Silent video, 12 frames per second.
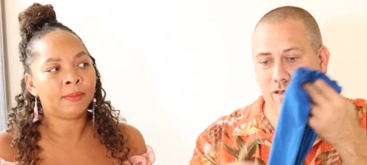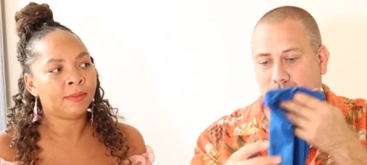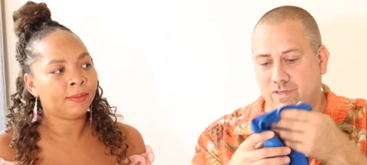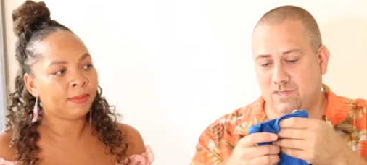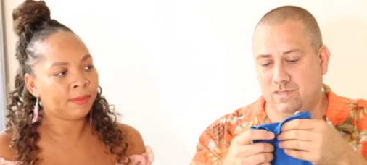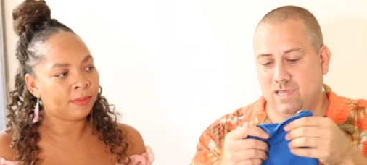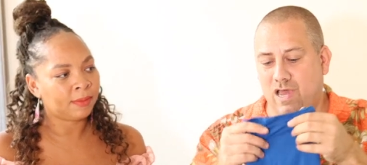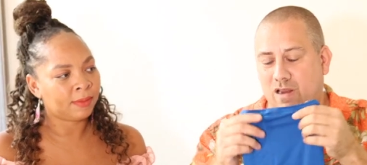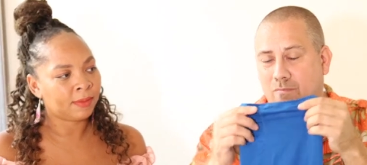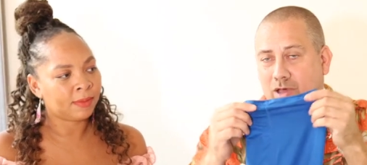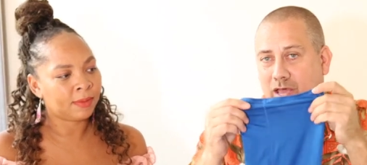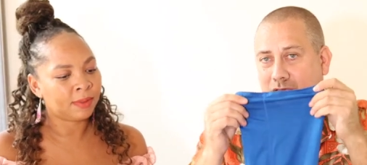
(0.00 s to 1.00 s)
Speaker 1: This is kind of
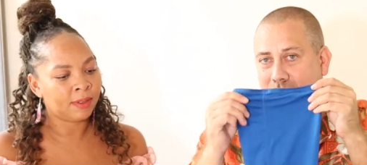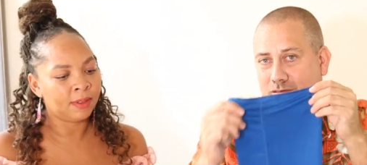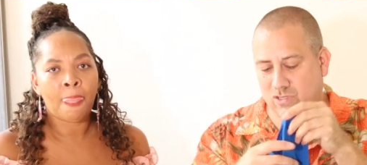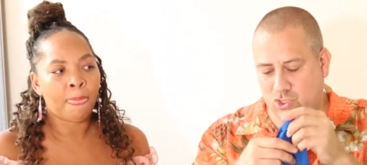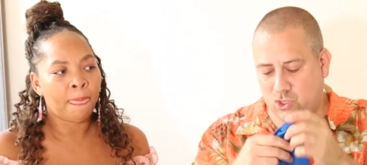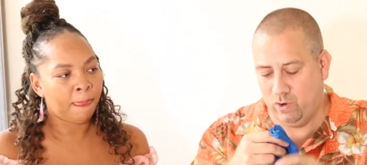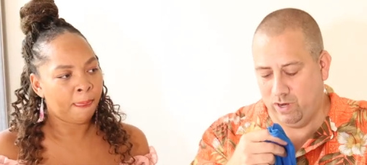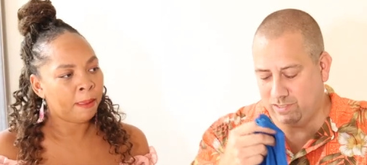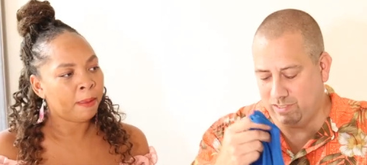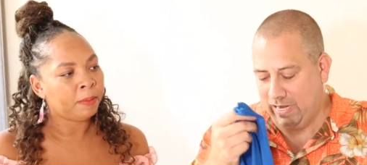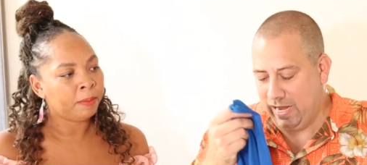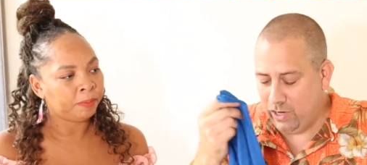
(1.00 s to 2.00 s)
my choice,
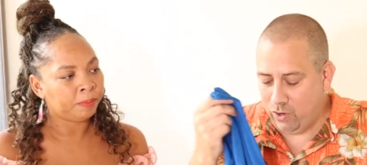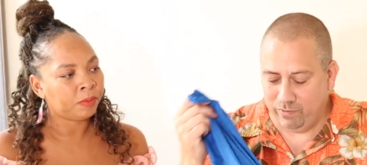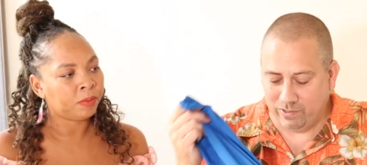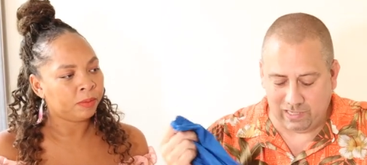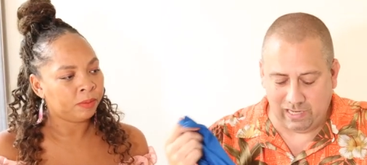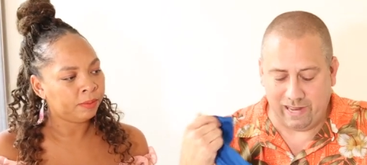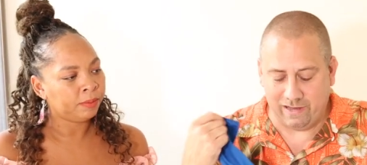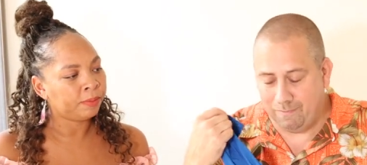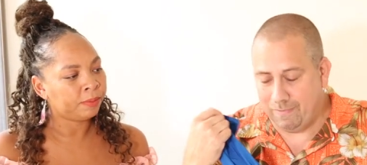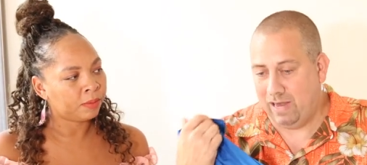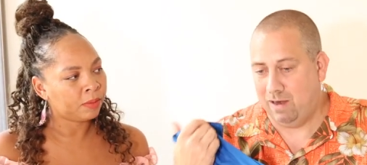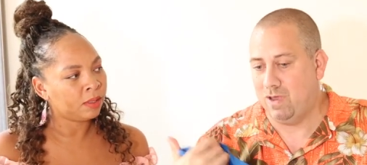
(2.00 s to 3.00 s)
and I know there's a lot of
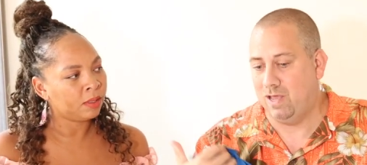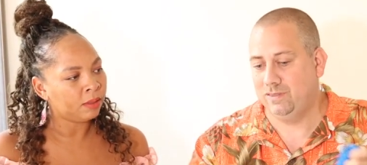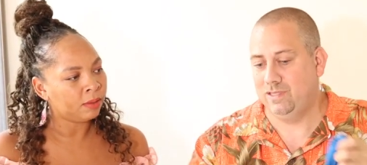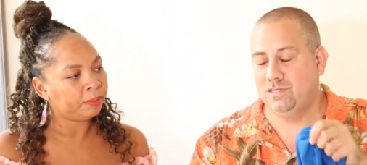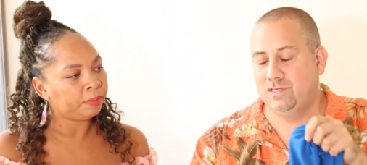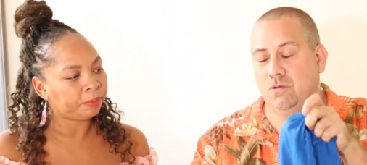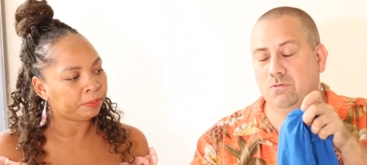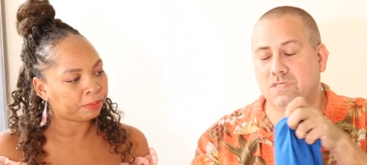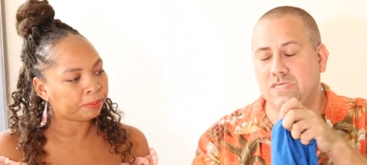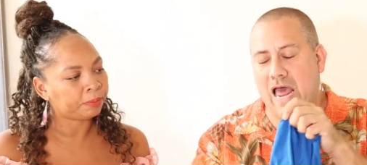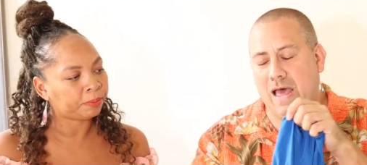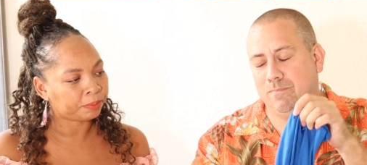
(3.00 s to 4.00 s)
debate about these don't
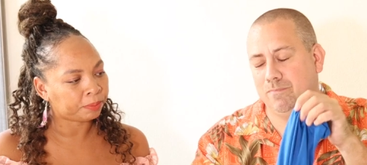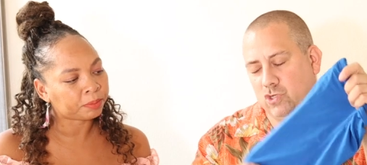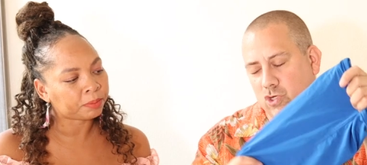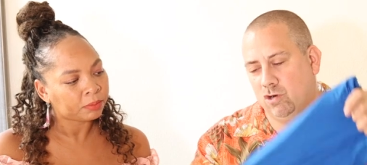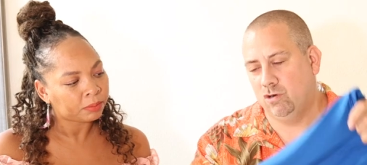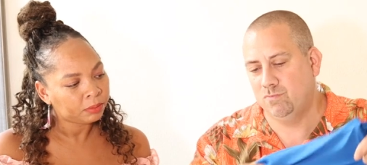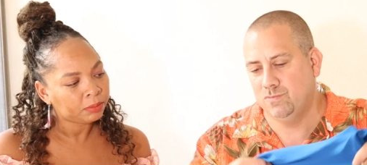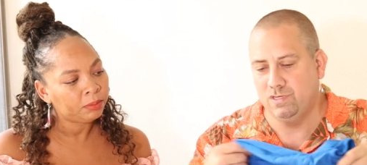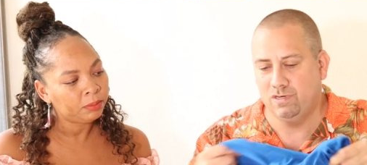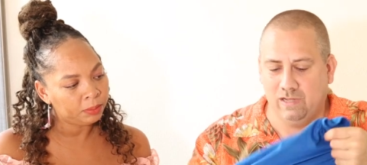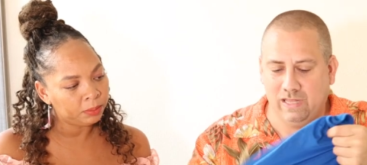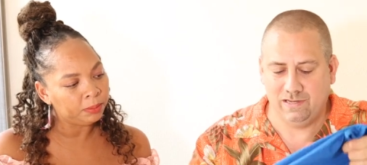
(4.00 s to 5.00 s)
stop germs and
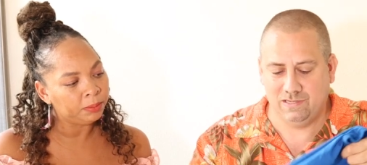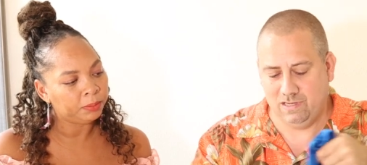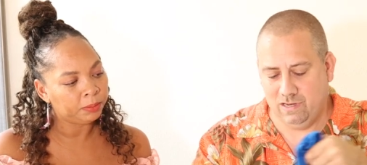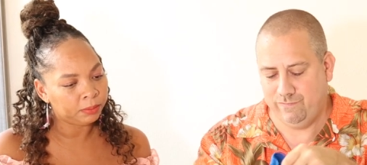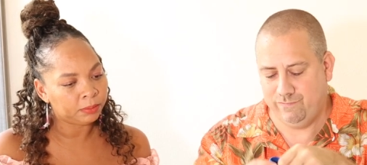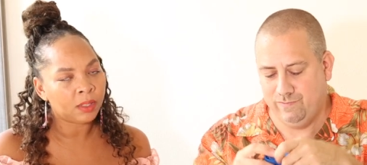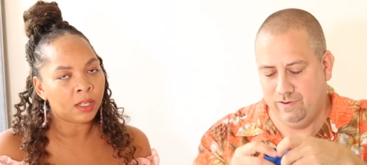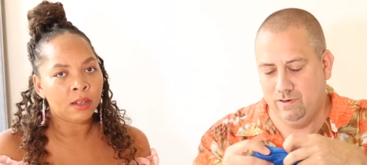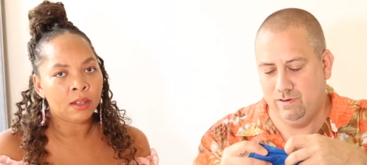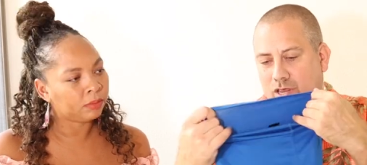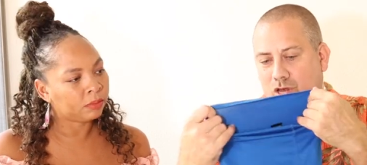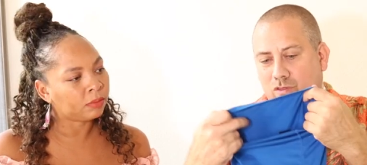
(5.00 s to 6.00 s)
a lot of stuff,
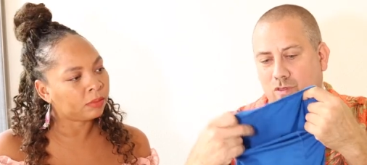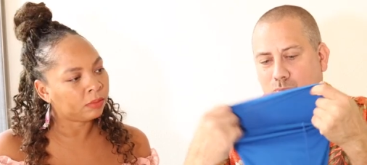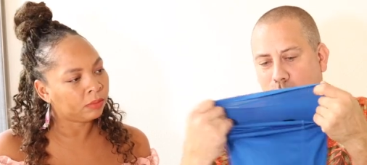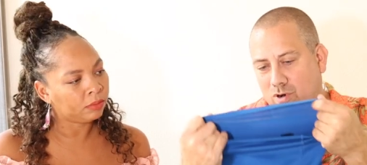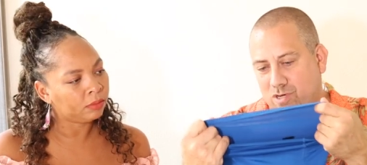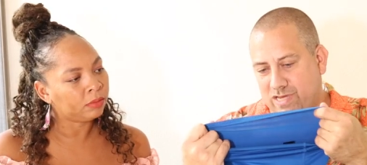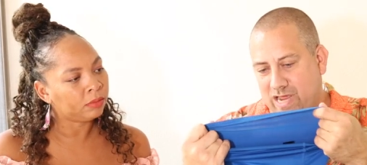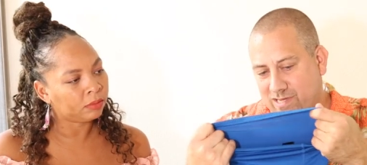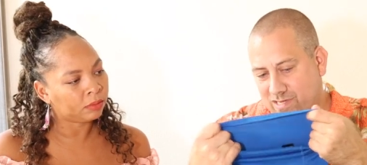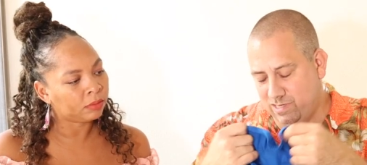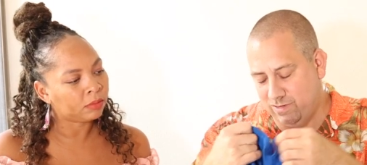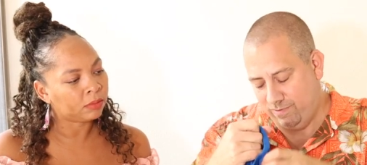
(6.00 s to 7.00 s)
and you know the pore
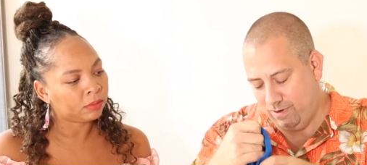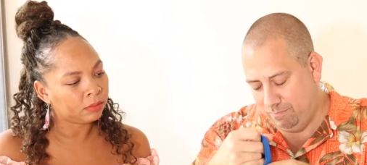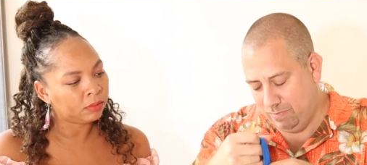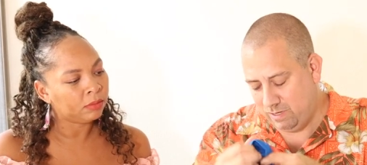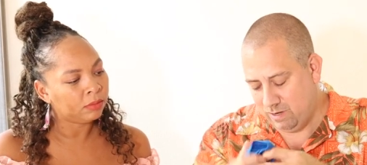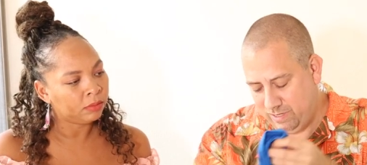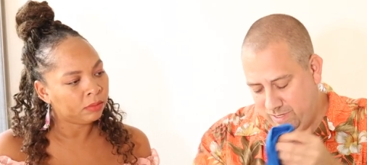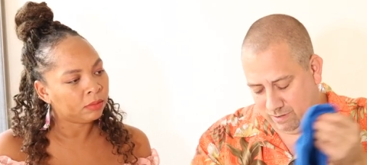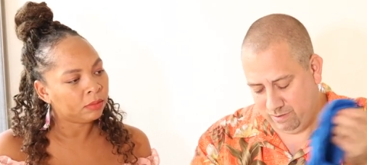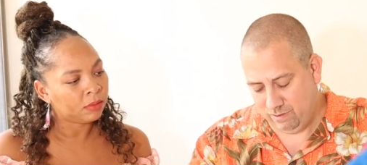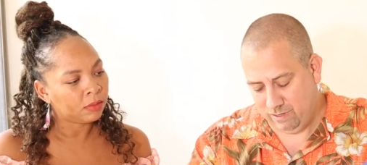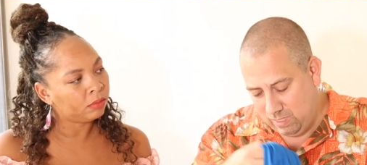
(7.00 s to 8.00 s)
sizes are very big on
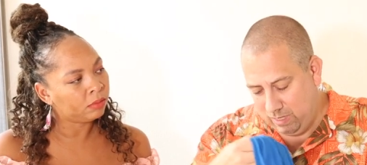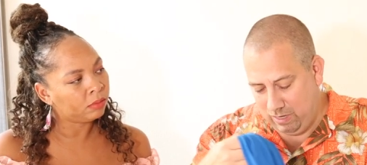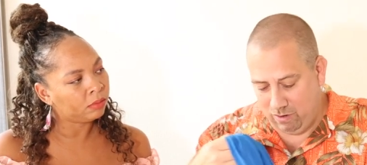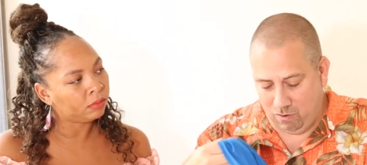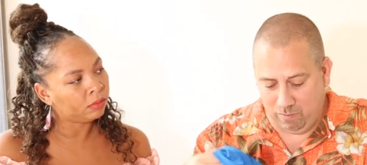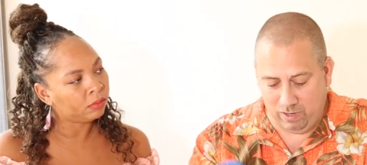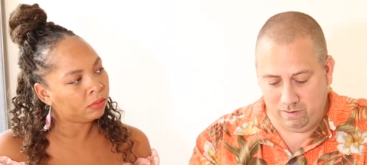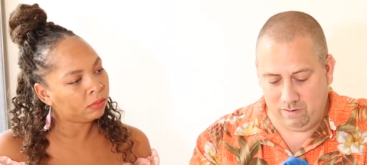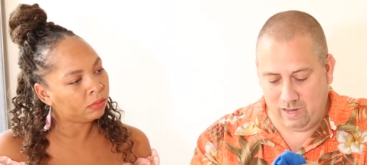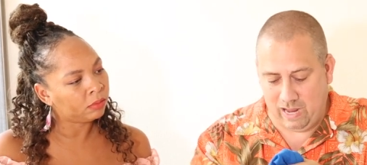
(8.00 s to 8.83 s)
here, you know, but